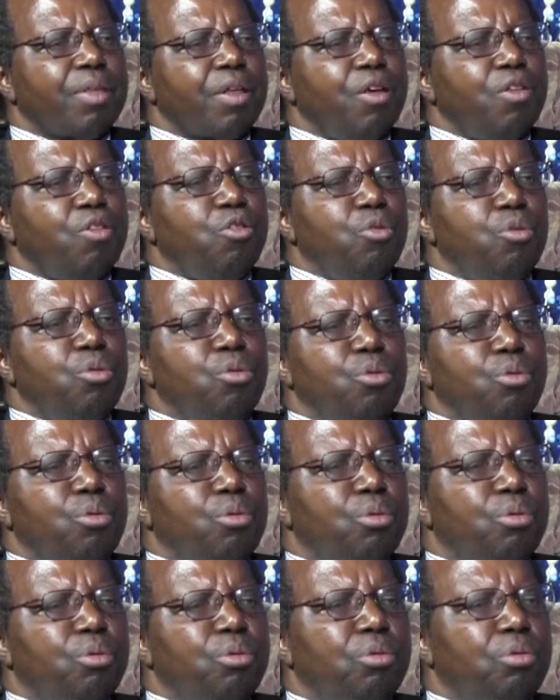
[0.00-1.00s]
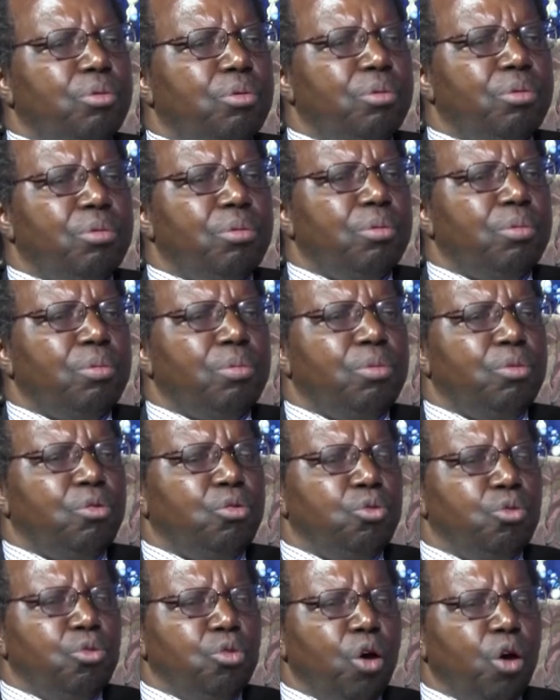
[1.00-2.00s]
you
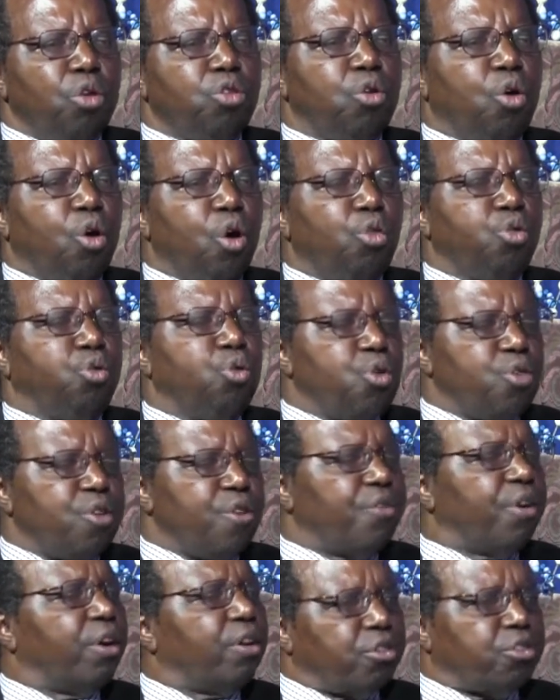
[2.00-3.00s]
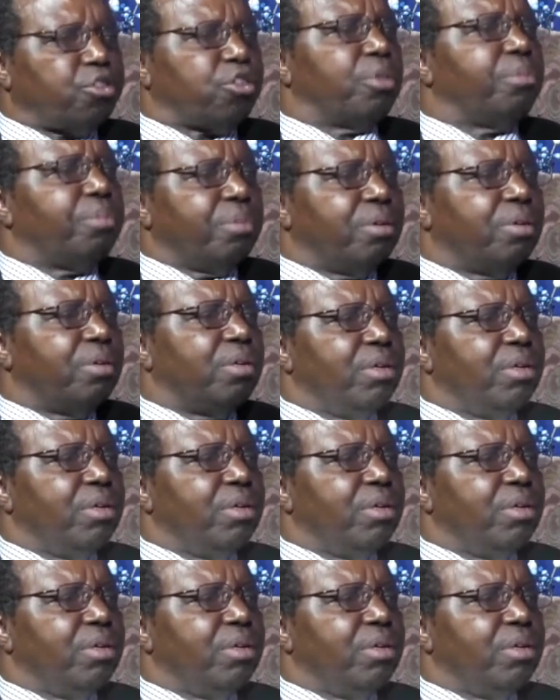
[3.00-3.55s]
do not go through the fellowship.